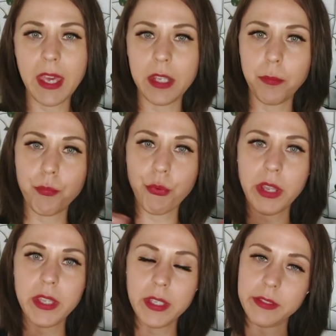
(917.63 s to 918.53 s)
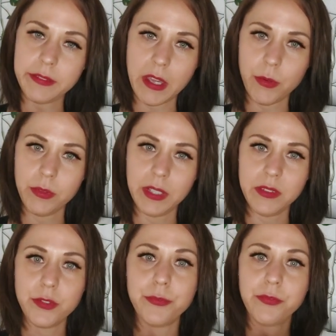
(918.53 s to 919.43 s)
and breaking it down
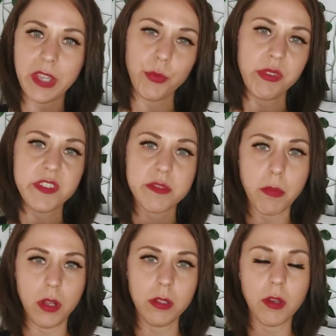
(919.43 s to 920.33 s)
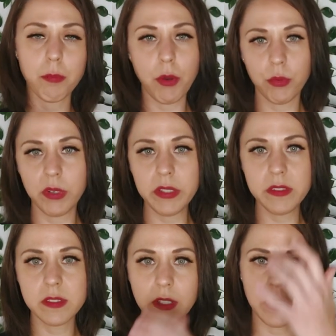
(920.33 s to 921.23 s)
into very small components